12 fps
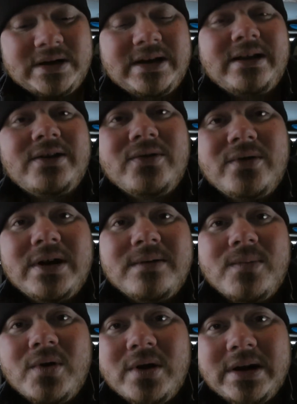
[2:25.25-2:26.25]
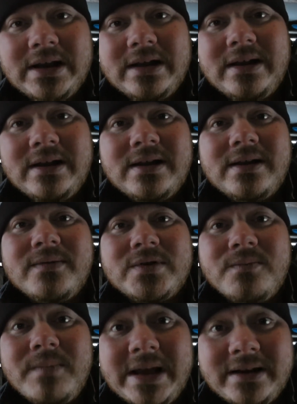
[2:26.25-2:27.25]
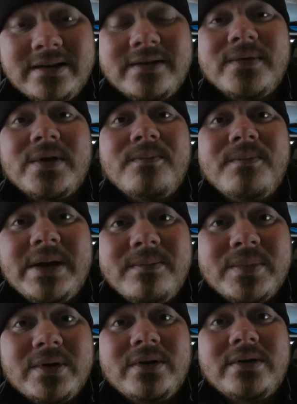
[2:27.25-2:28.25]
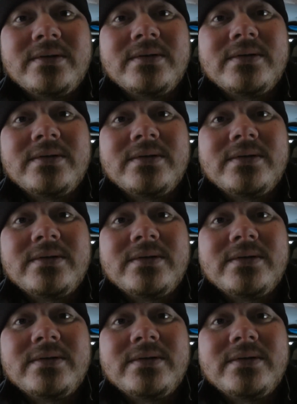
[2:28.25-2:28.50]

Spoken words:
But that tour in the morning was meant for the people